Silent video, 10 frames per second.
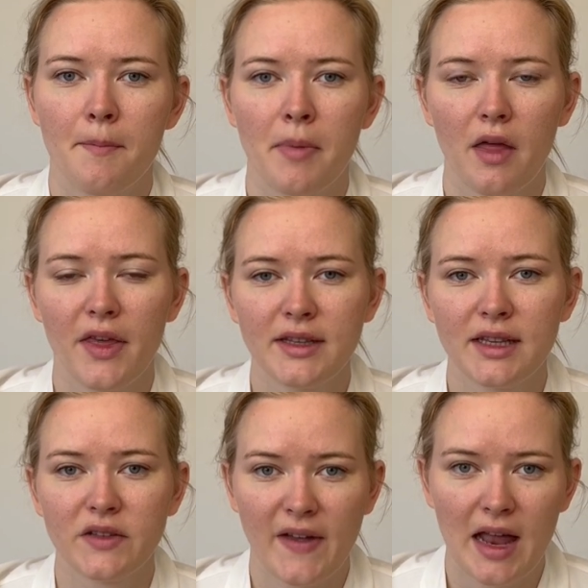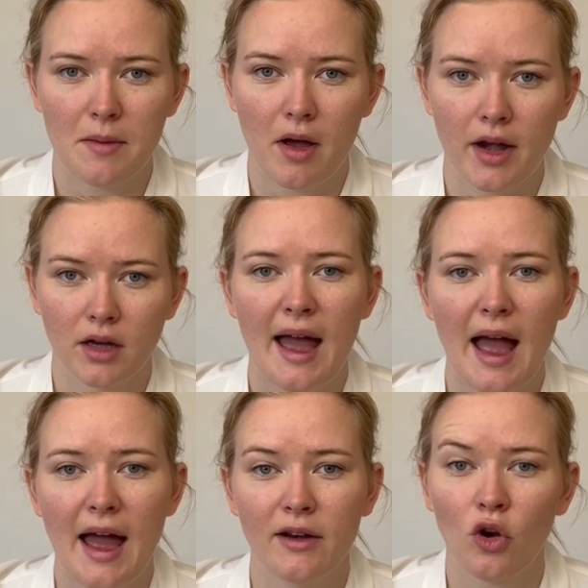But this is fairly minor
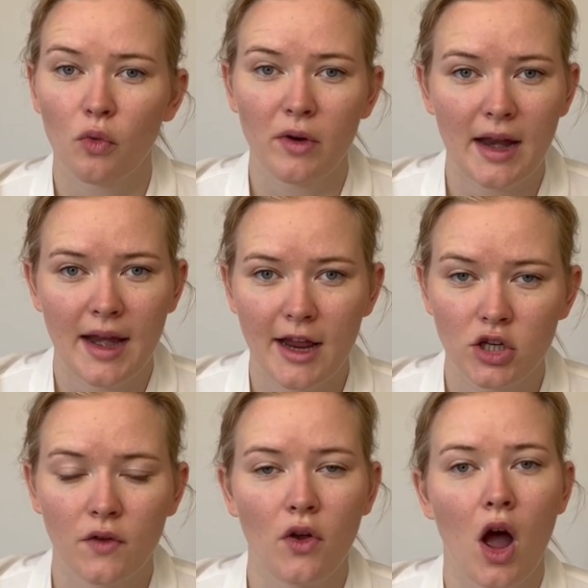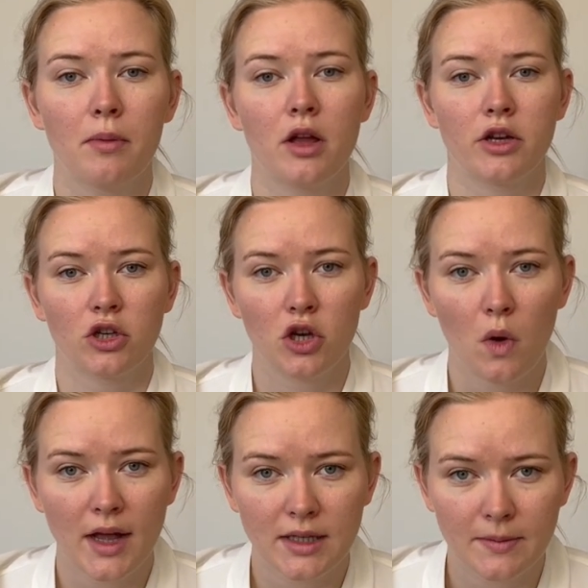and not really an issue if you're uploading new
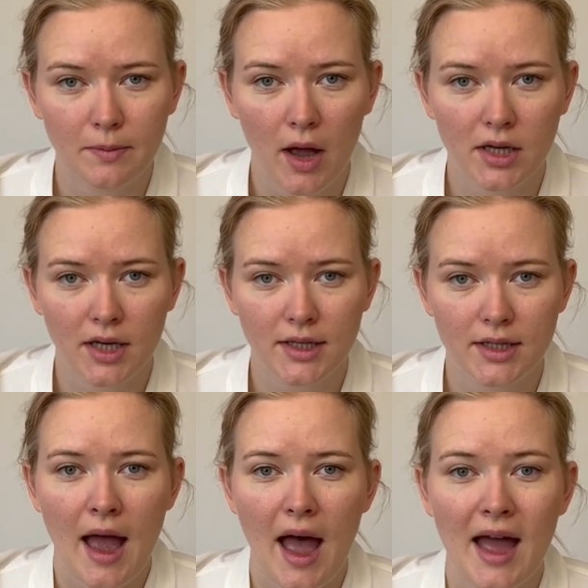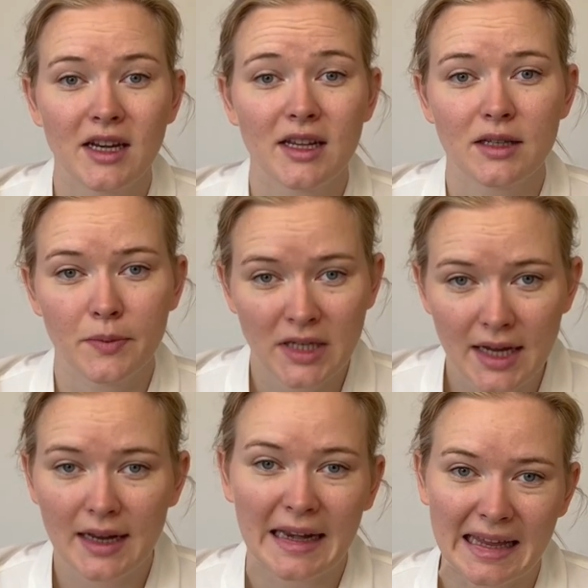items purchased. And it's
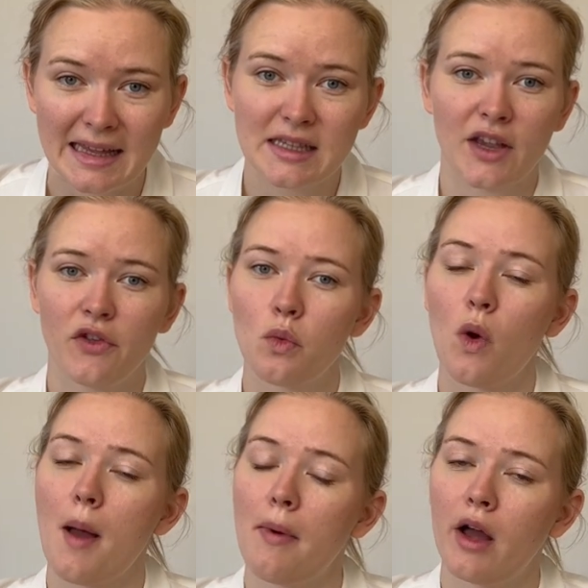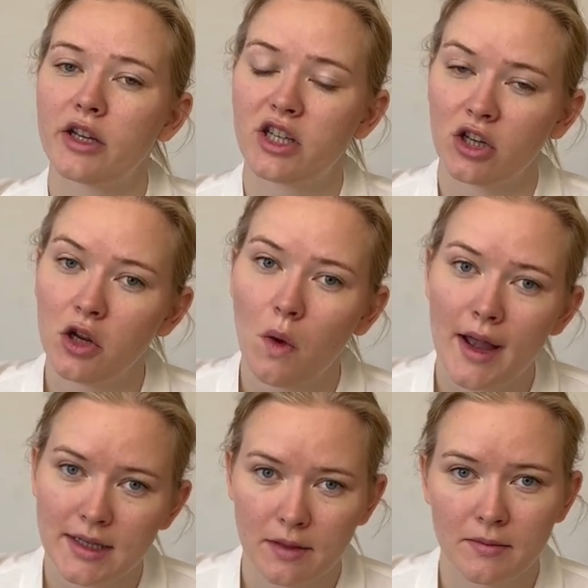particularly easy if you were purchasing new
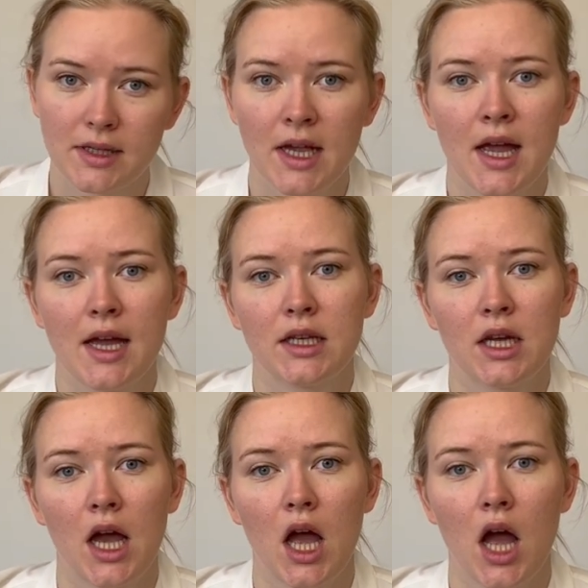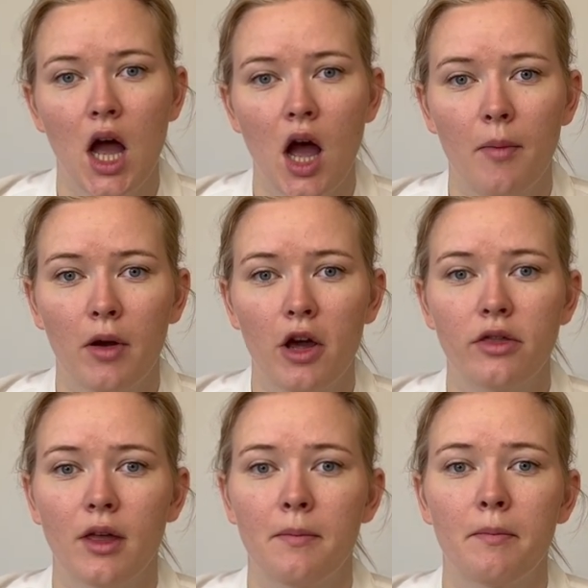items to upload
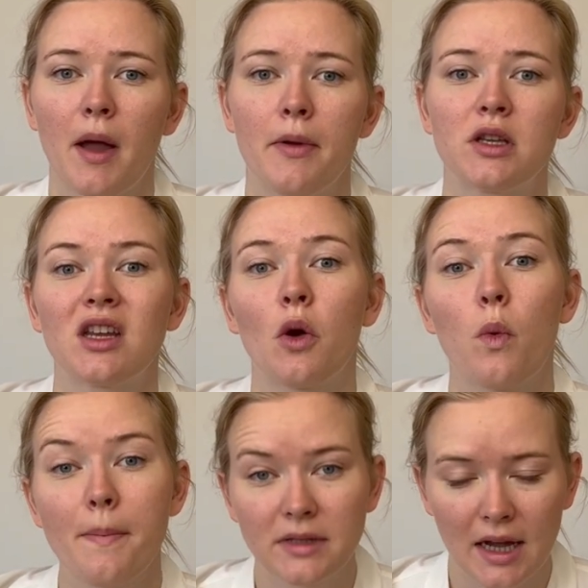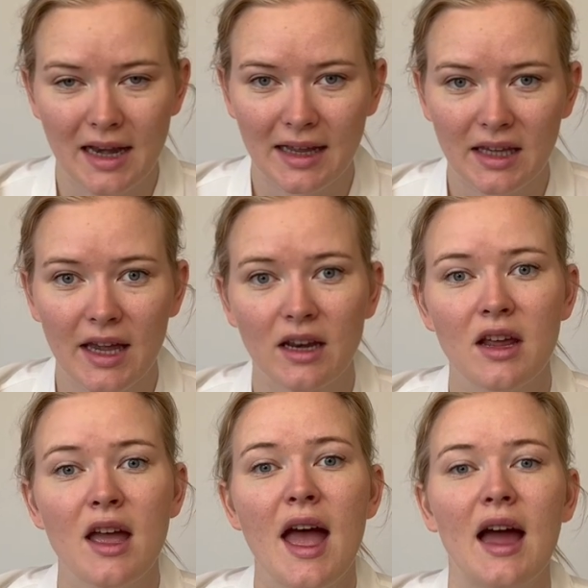them by putting a website link in
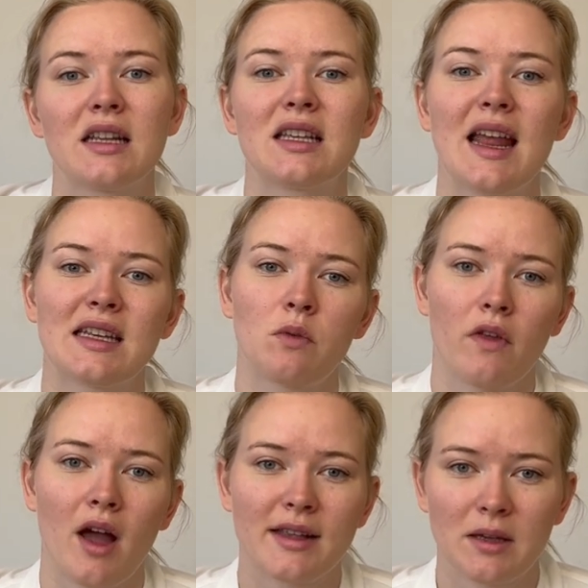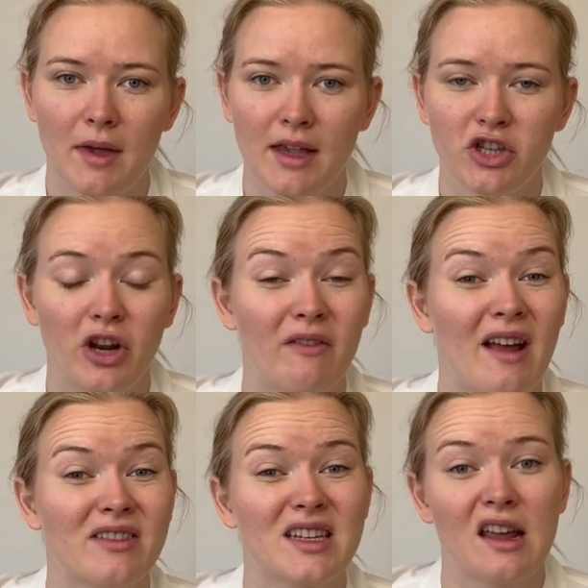and selecting what the item is. You don't even
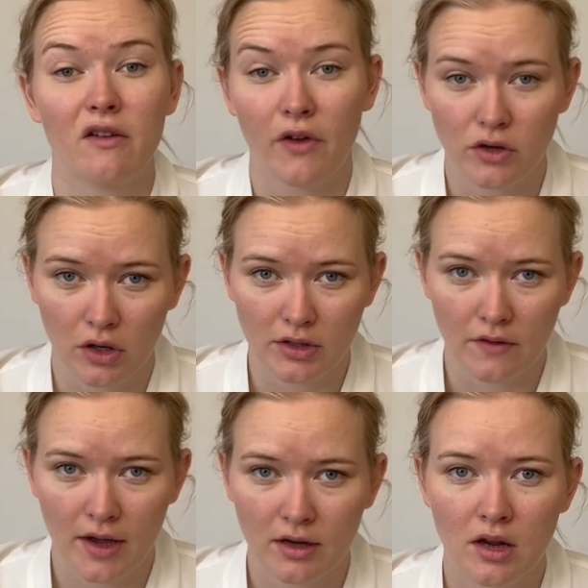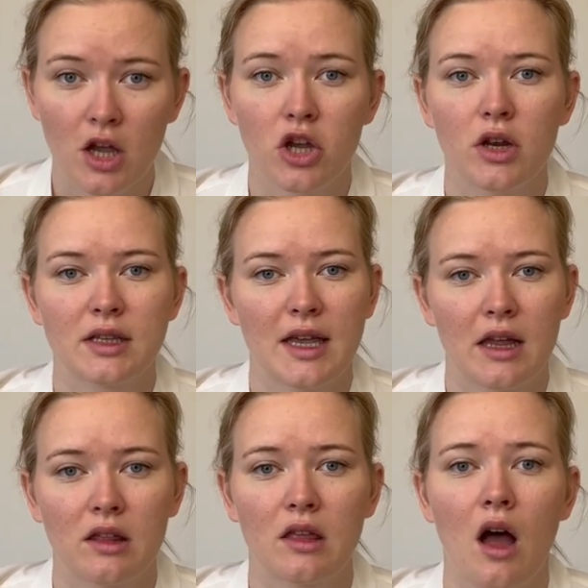have to take photos of it. You just
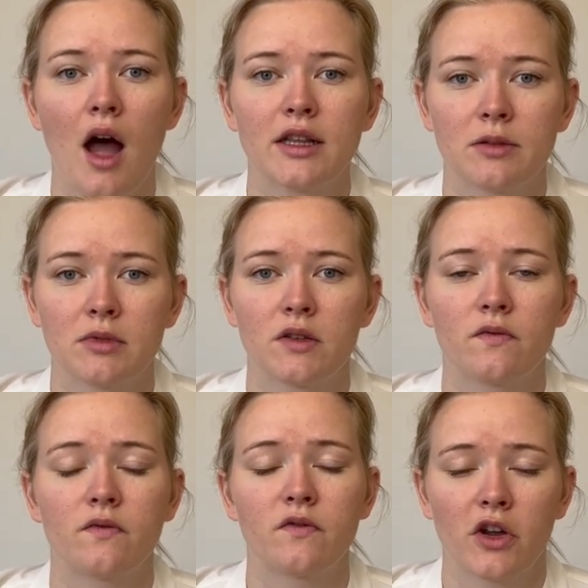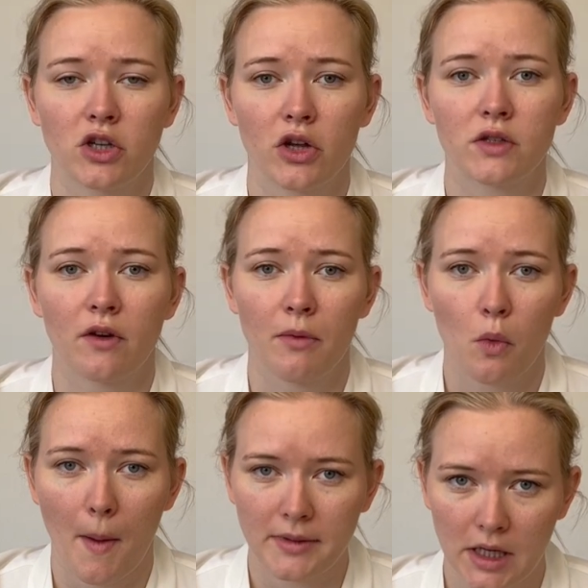take the item's photos from the
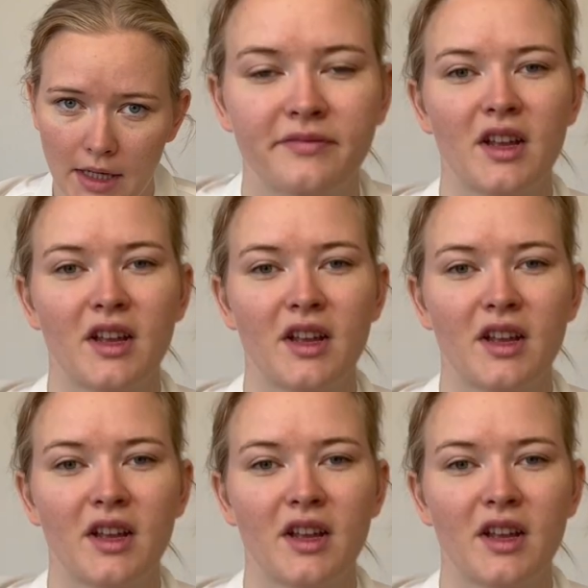website.